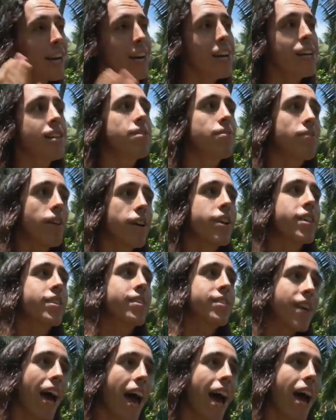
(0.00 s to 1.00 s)
is very
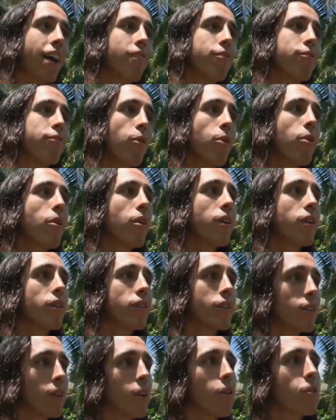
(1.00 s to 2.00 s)
sad for
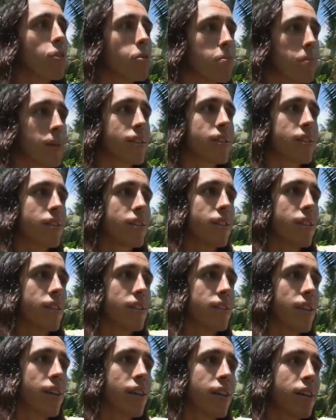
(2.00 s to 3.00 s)
the local
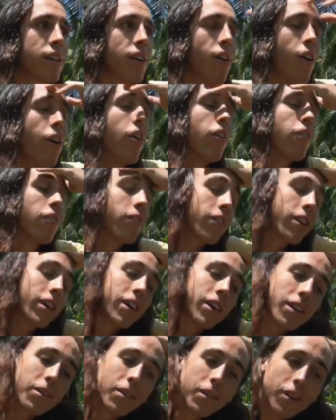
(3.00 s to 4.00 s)
businesses and all
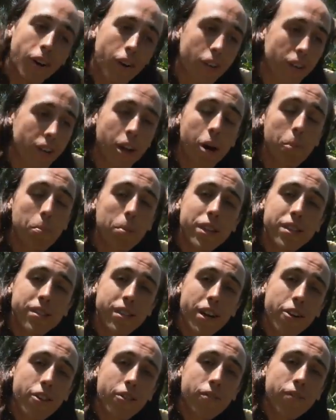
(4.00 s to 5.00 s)
the companies
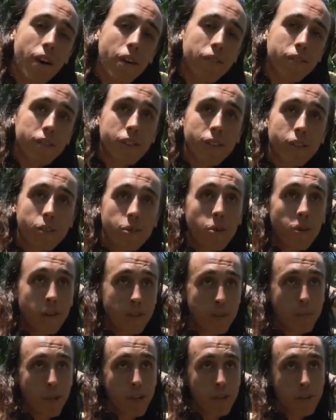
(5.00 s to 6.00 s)
that are involved in the
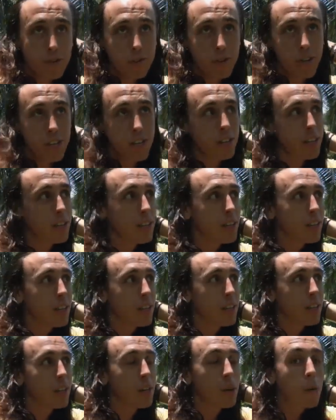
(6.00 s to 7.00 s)
tourism industry.
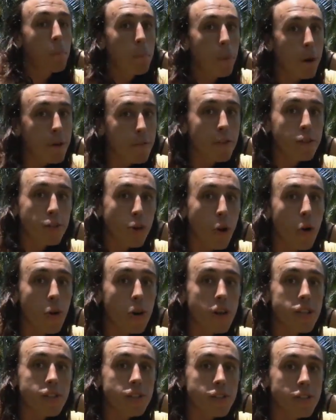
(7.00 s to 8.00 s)
But for
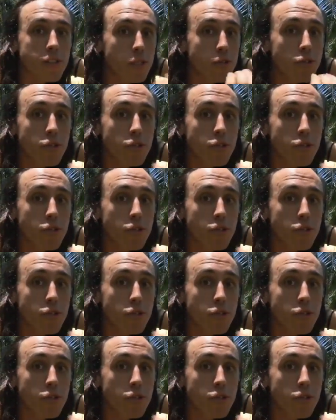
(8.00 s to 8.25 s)
tourists,